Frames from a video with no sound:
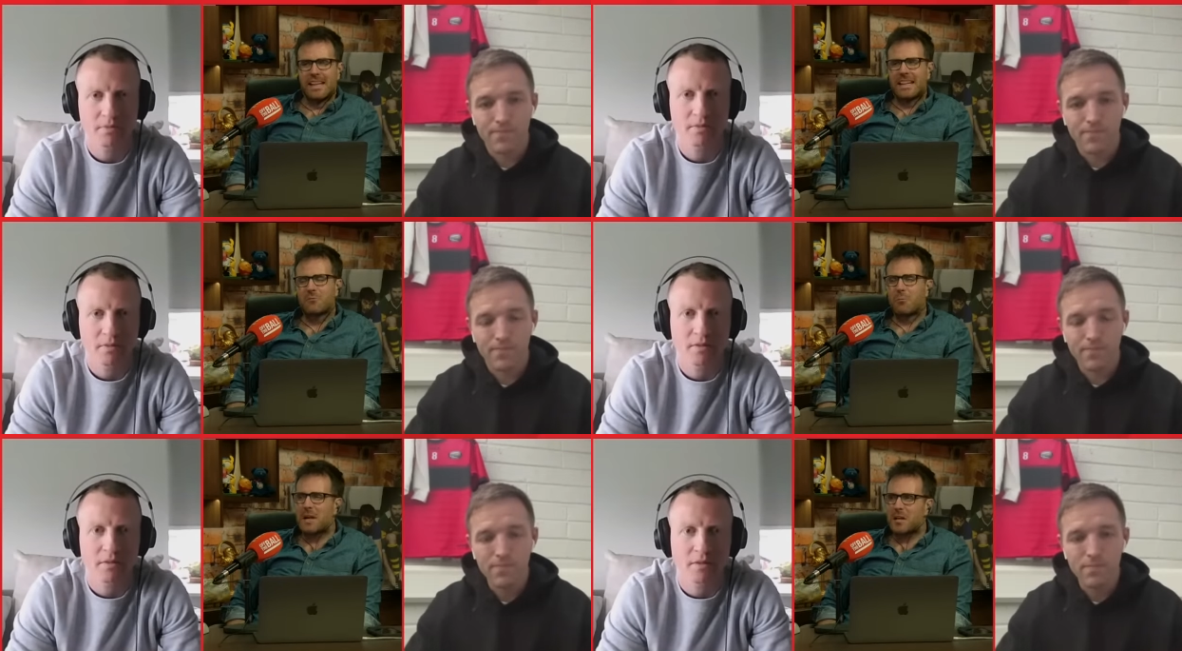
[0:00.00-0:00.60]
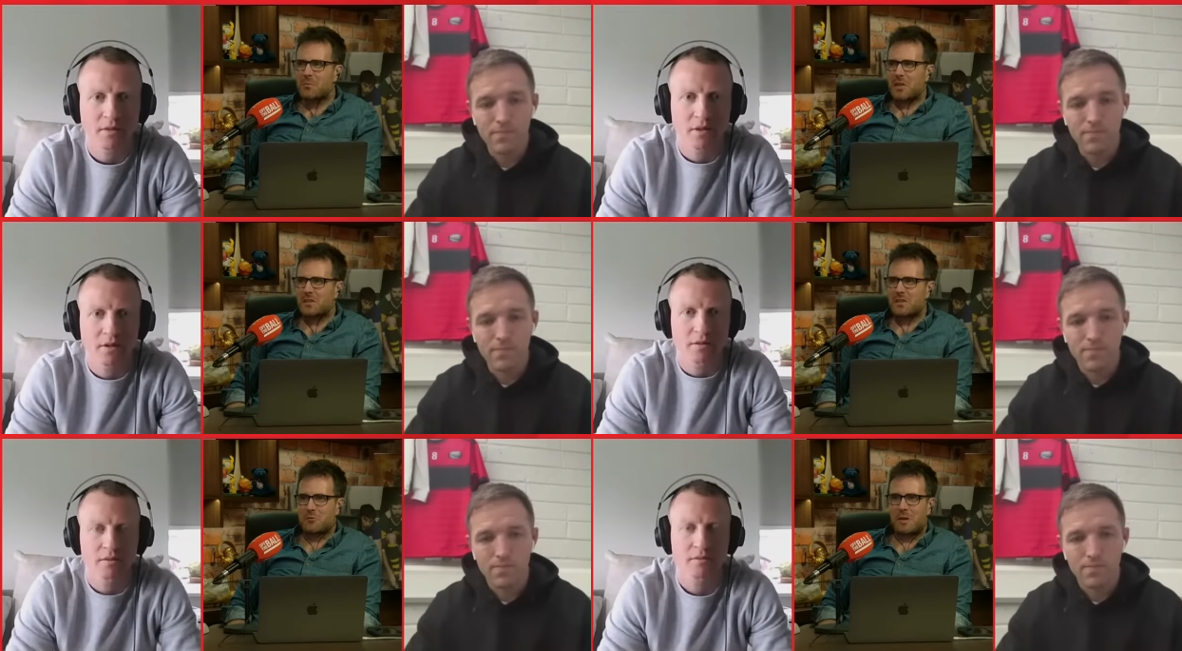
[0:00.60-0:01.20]
Speaker 1: it's weird because
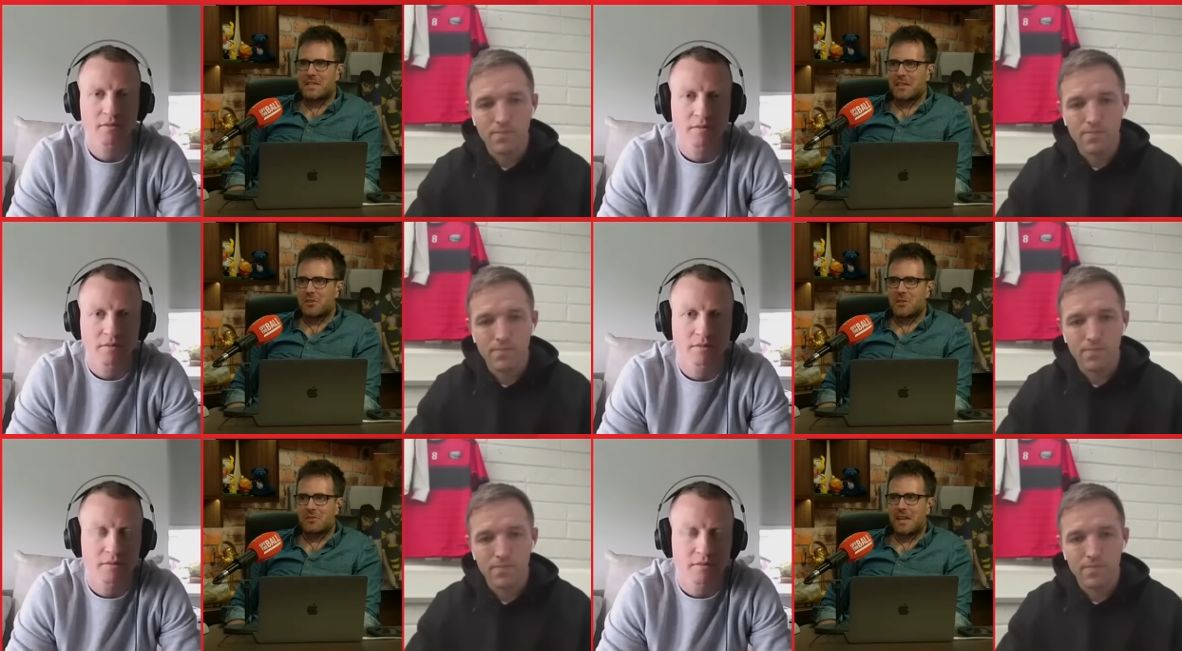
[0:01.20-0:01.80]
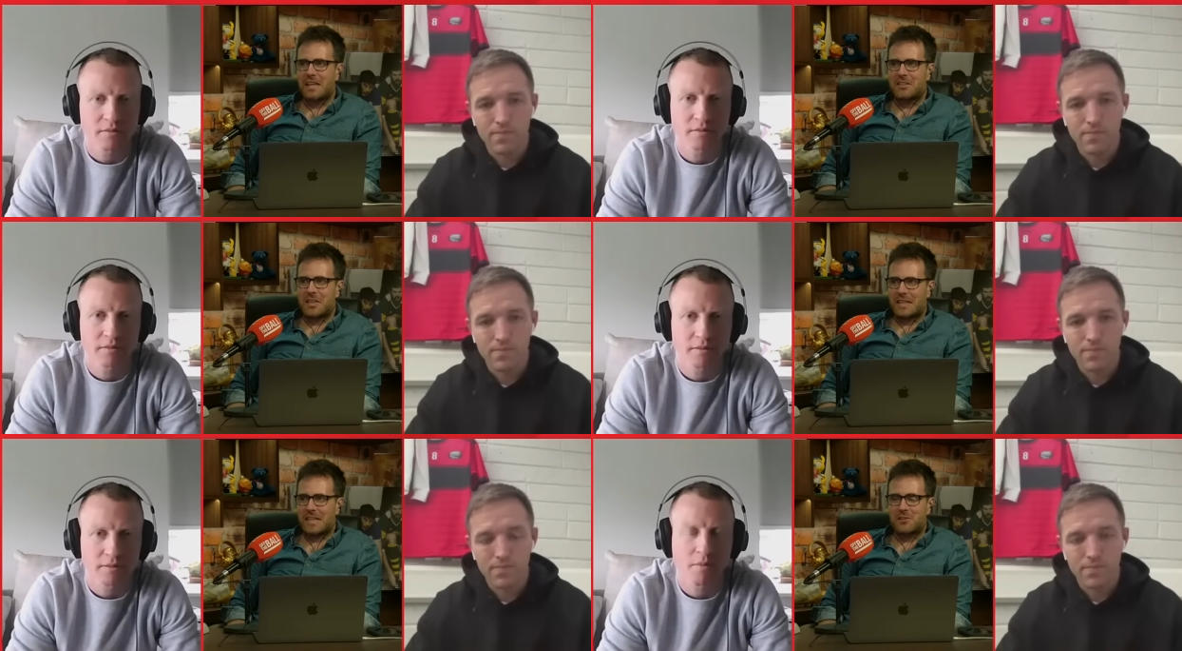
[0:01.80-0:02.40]
he's 27 years of age
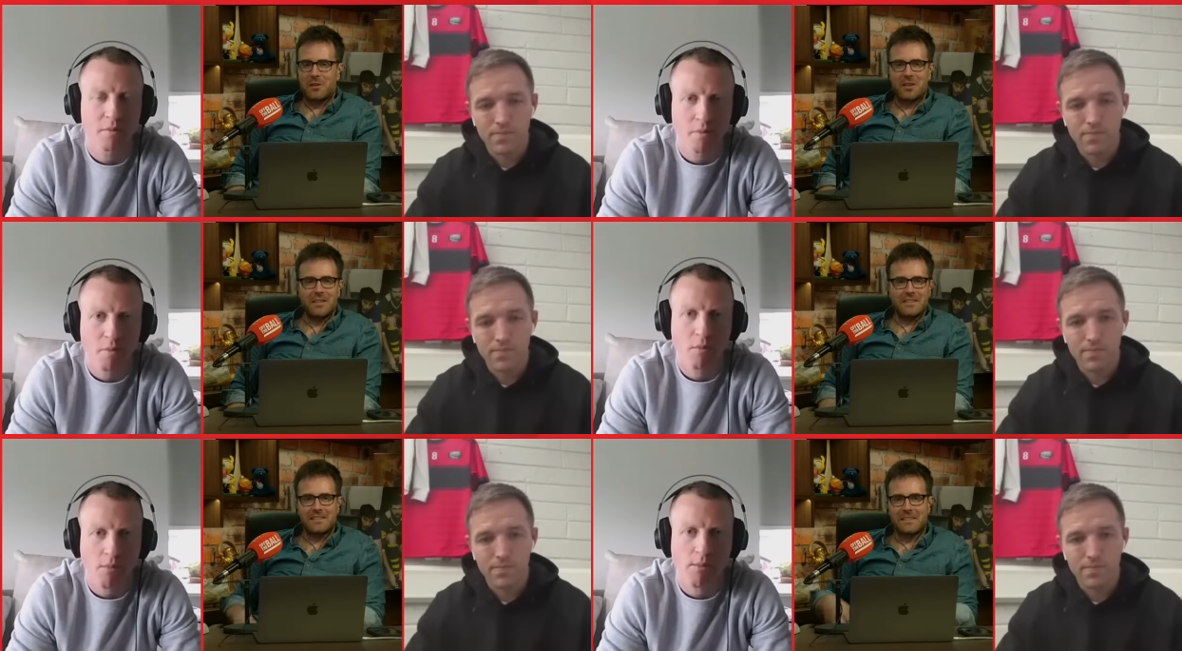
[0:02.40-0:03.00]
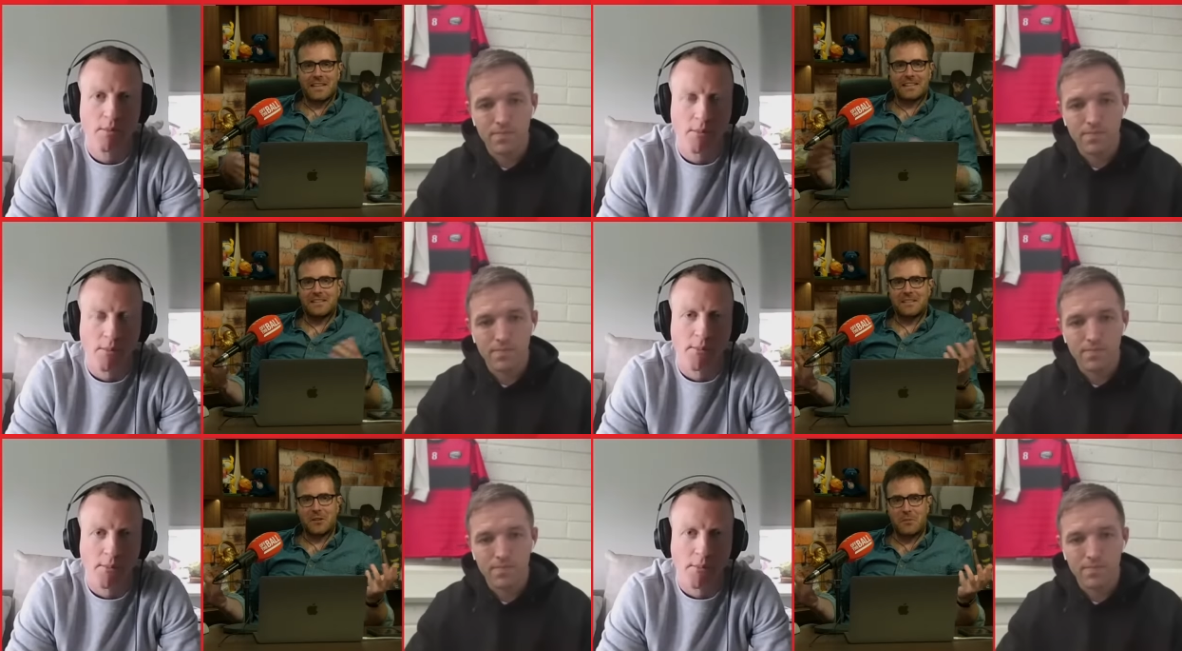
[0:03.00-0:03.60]
and he has All-Irelands and he's
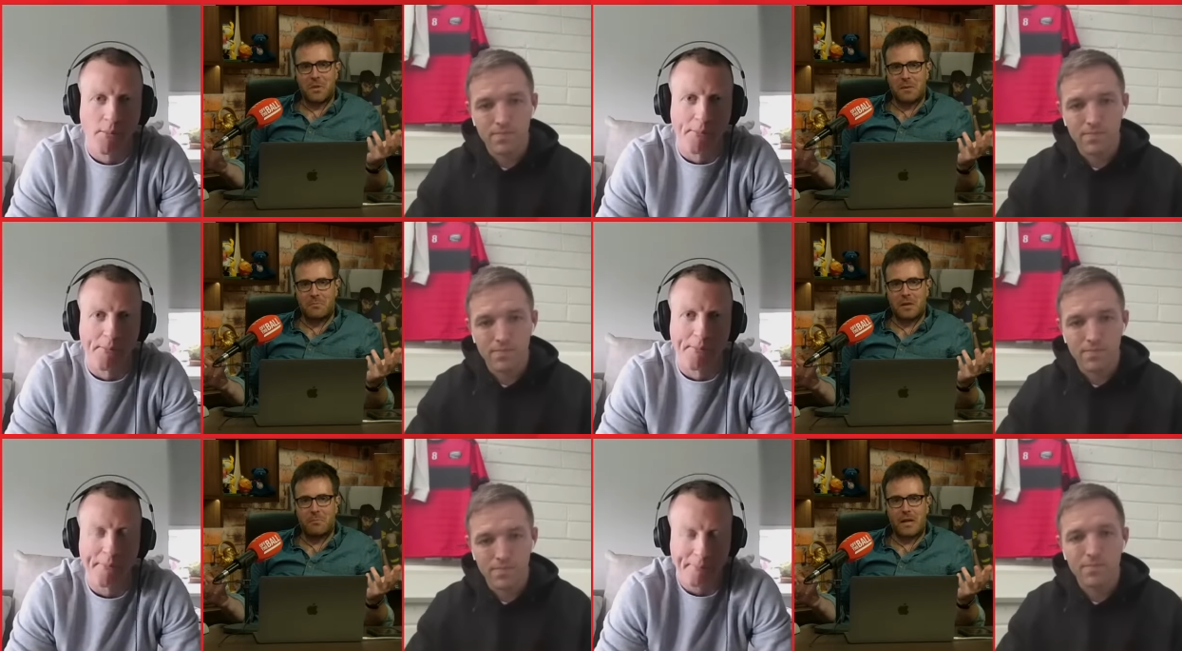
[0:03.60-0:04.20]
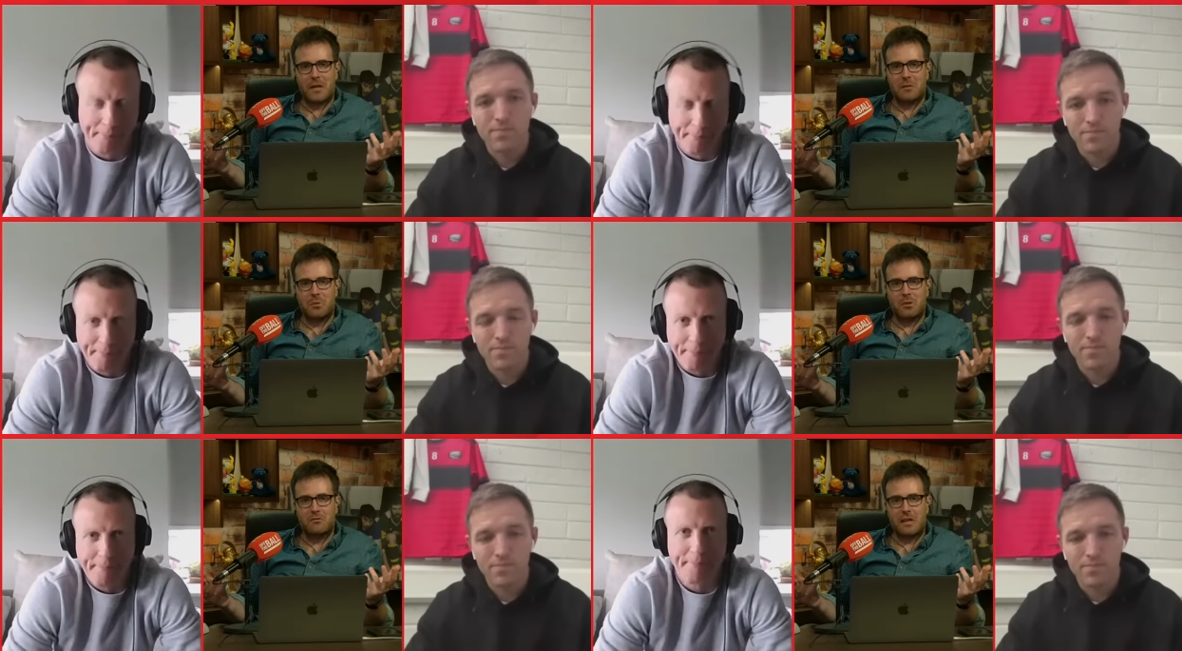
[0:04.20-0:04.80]
a big player,
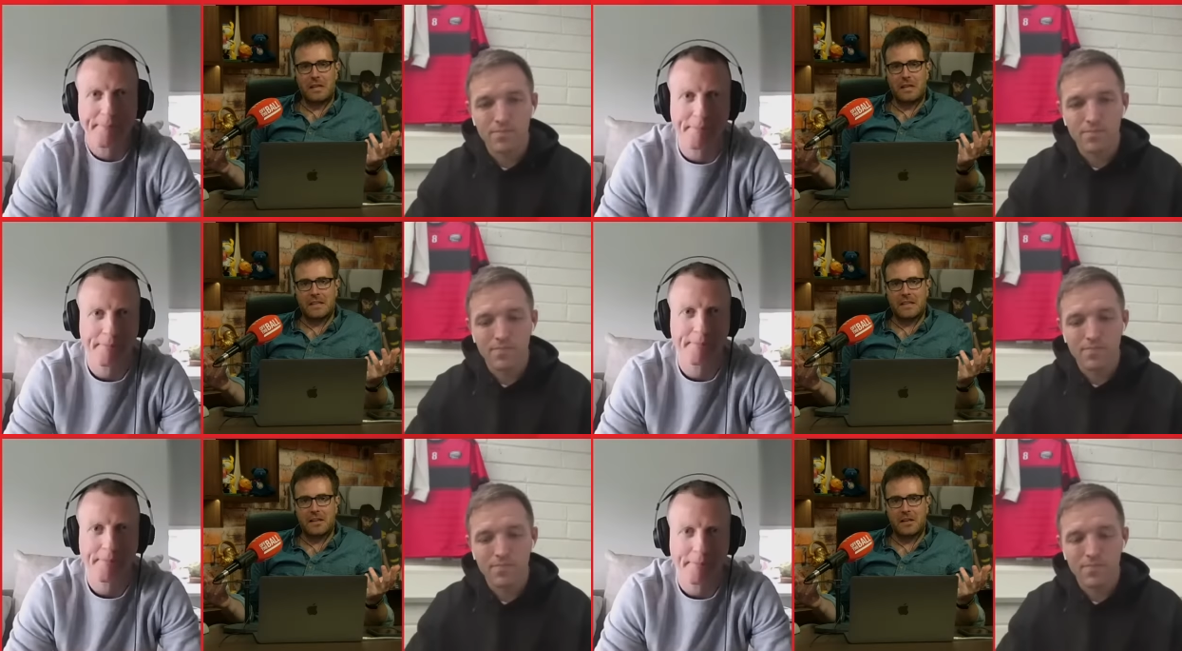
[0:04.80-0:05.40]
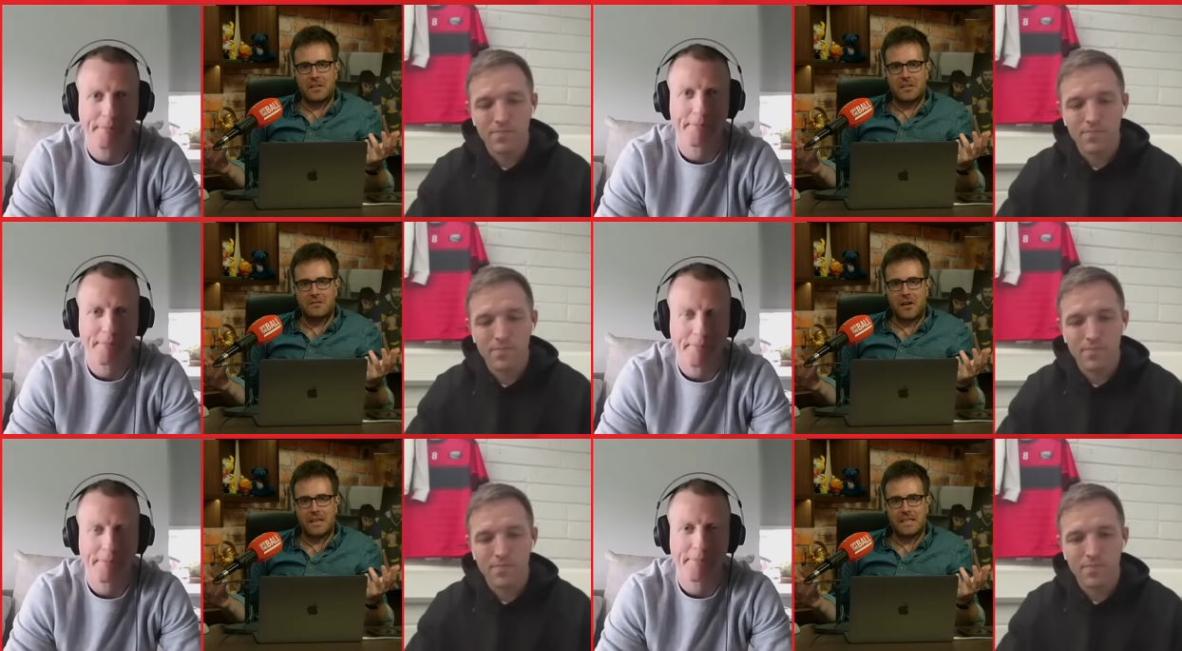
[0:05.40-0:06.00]
but it felt like a kind of
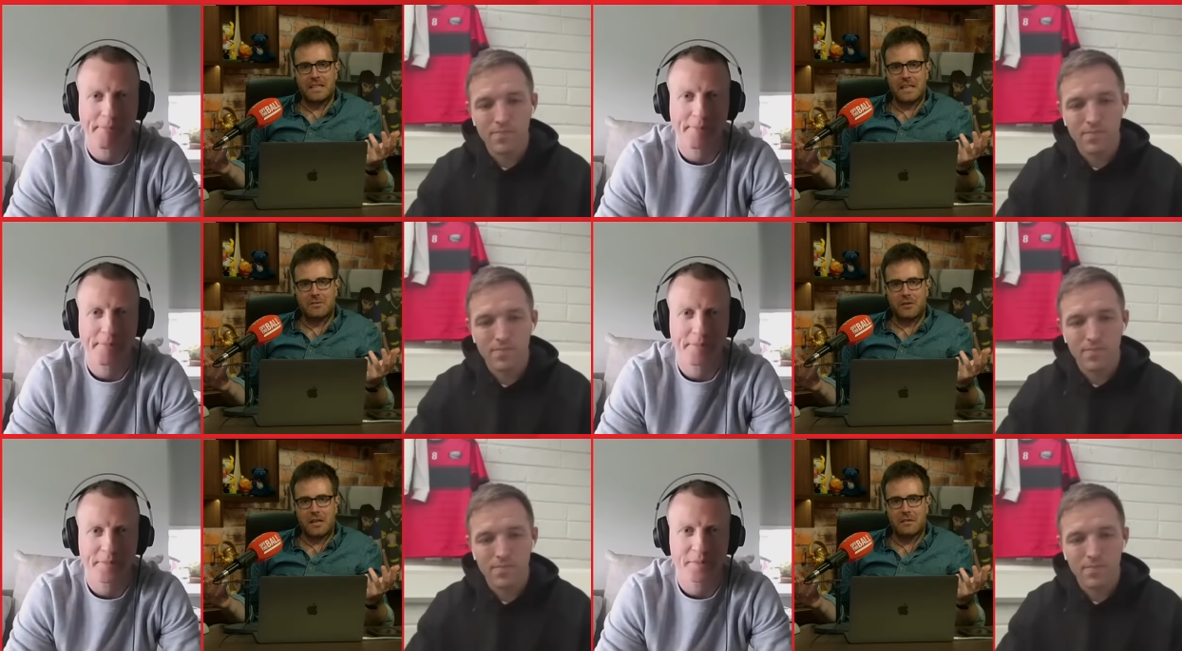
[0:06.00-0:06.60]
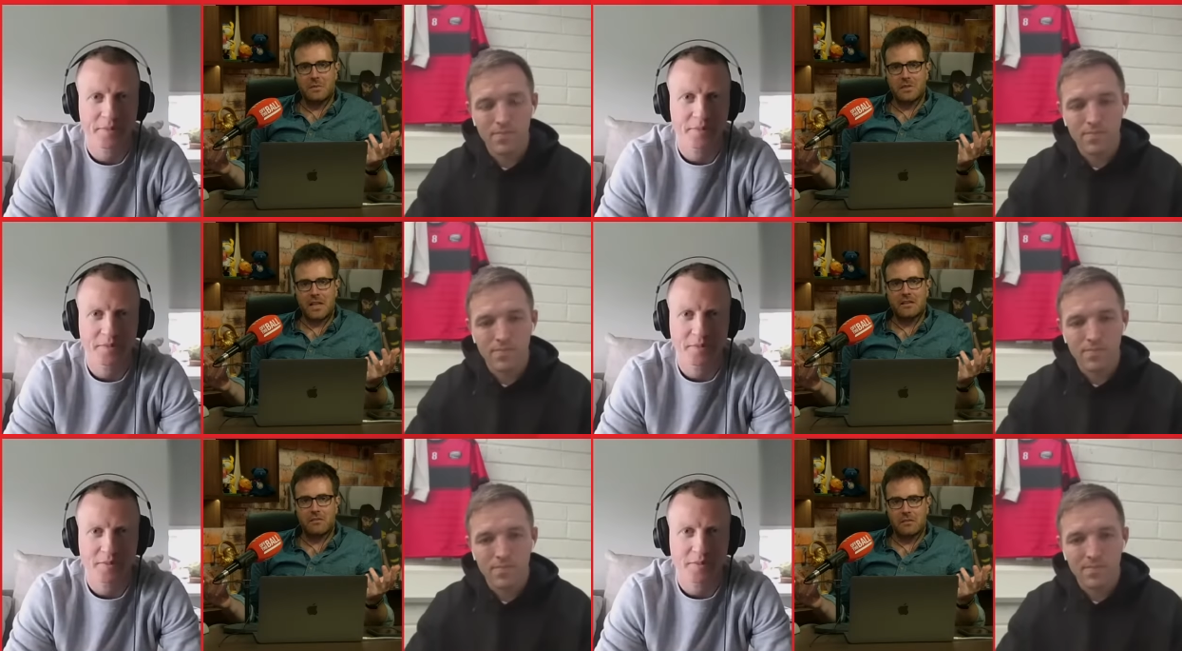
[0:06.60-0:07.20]
defining day for him, a
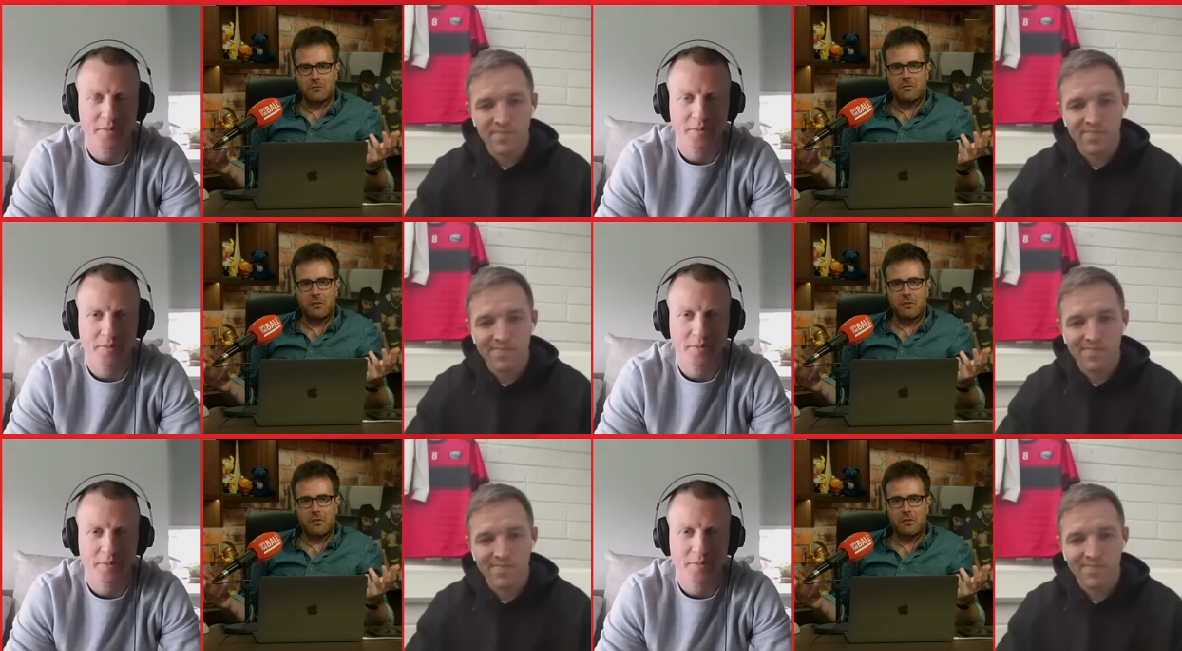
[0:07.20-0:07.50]
sense of